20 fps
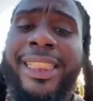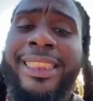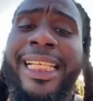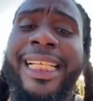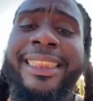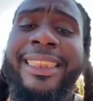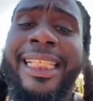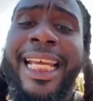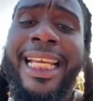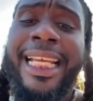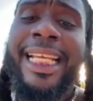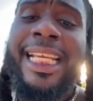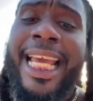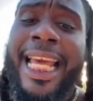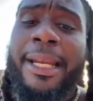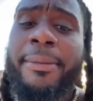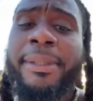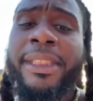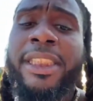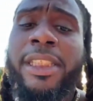because they say
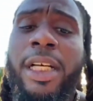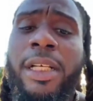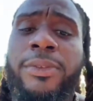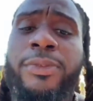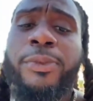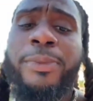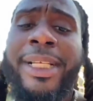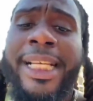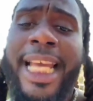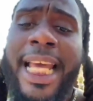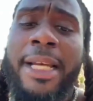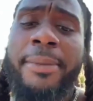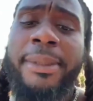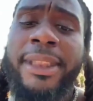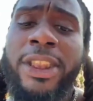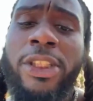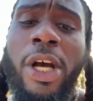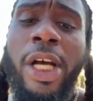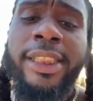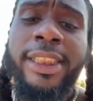the cannabis comes from the
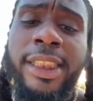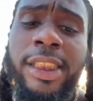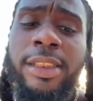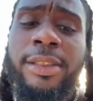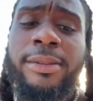cannabis star